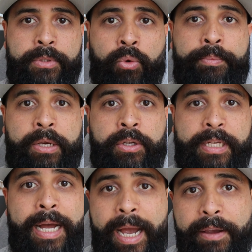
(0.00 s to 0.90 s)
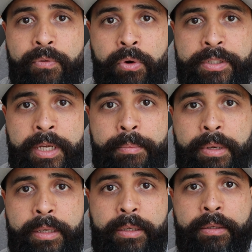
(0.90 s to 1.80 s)
So because I, for
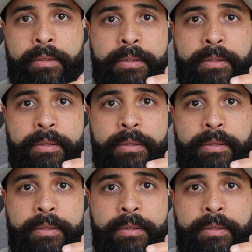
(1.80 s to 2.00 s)
example,